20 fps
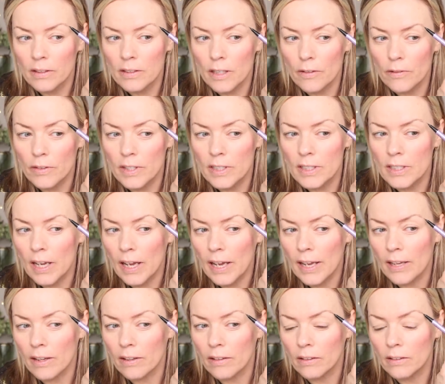So for the
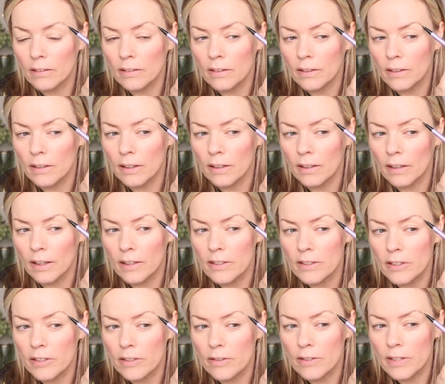tail, I like
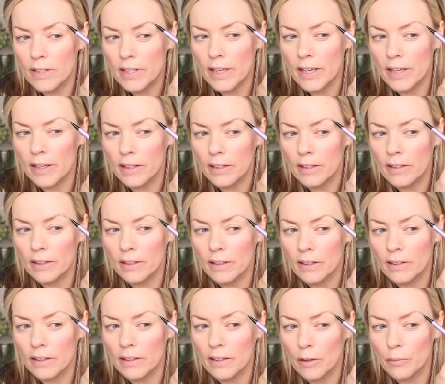to use the ink
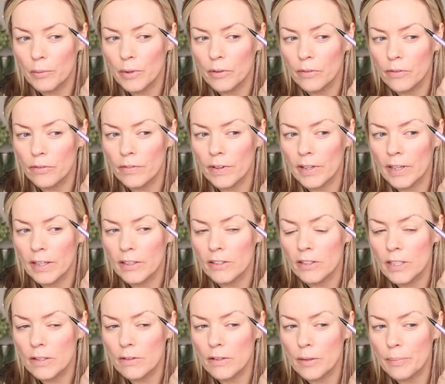and then I will fill in
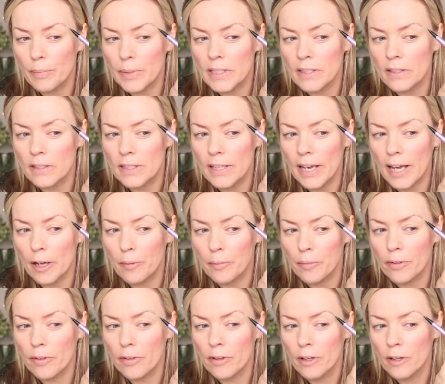just with a bit of
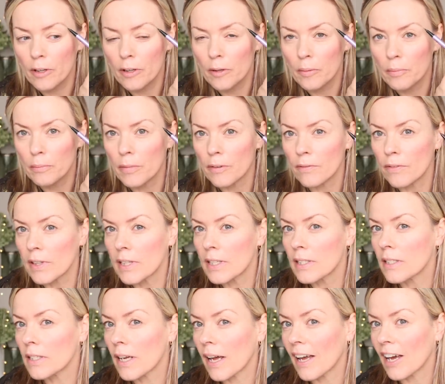depth. But for
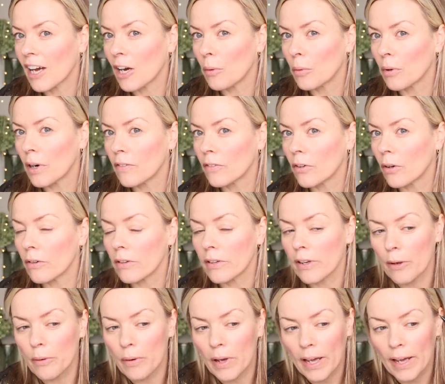this tail where I've got
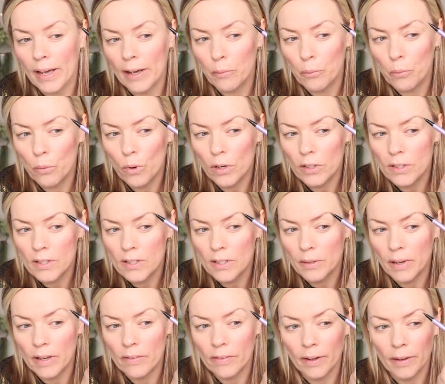no hair
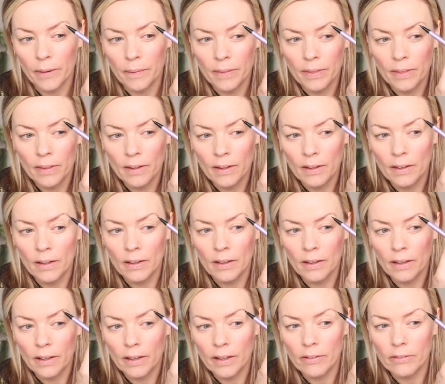whatsoever,
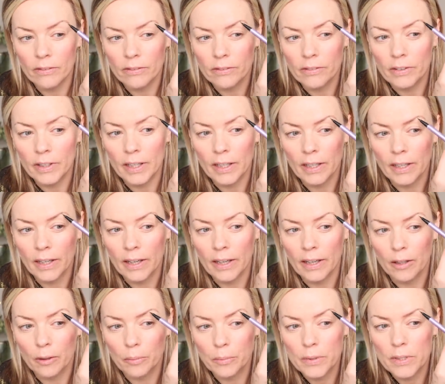it really
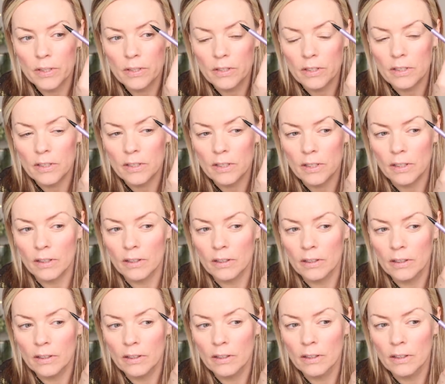helps just to
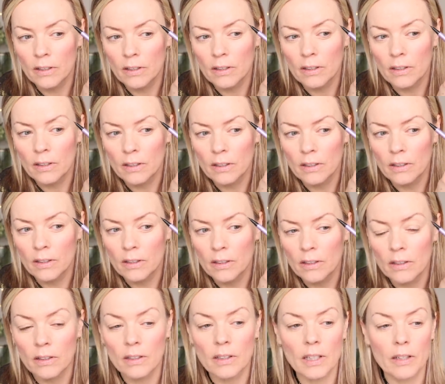
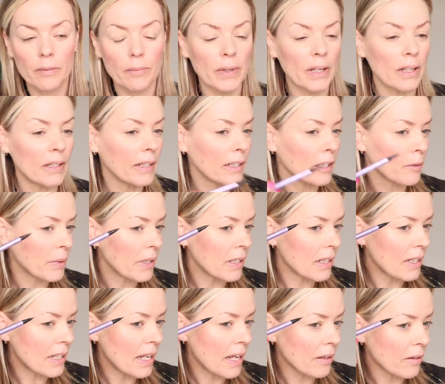give me a little bit of
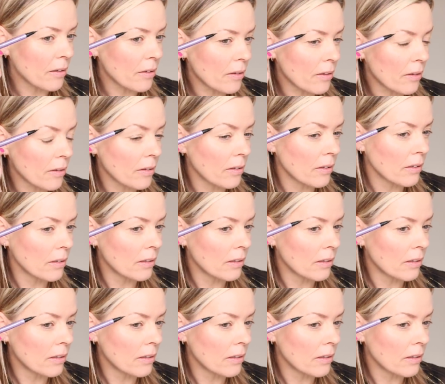length